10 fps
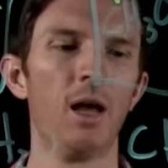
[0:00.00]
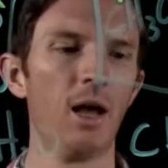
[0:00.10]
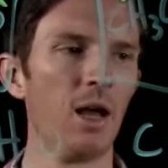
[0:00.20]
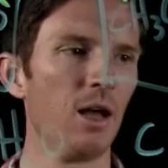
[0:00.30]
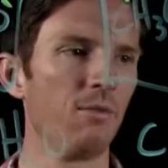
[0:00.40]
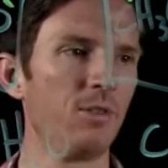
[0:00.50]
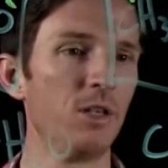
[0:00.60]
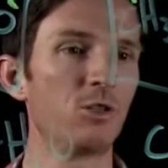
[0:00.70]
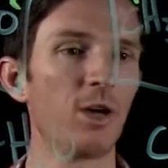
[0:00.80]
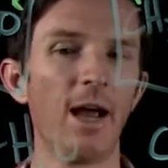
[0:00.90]
of
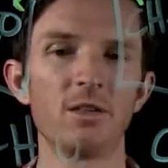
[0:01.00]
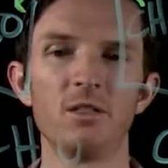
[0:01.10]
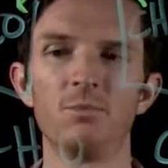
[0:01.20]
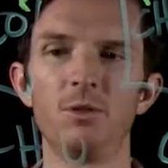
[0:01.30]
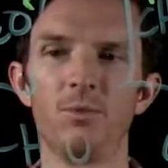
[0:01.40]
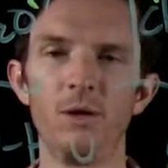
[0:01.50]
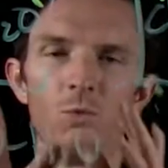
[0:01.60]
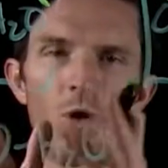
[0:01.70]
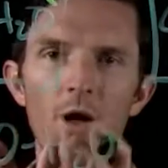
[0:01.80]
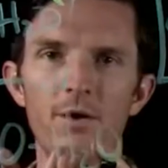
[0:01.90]
the attractions
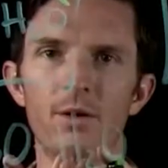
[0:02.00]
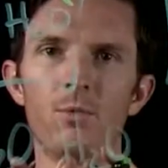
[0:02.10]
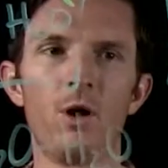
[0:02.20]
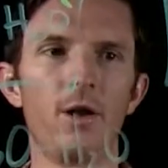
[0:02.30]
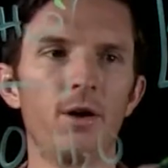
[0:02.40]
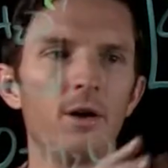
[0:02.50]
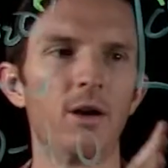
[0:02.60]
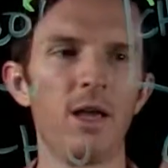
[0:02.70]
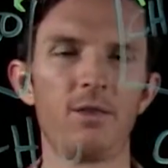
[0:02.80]
between water and water,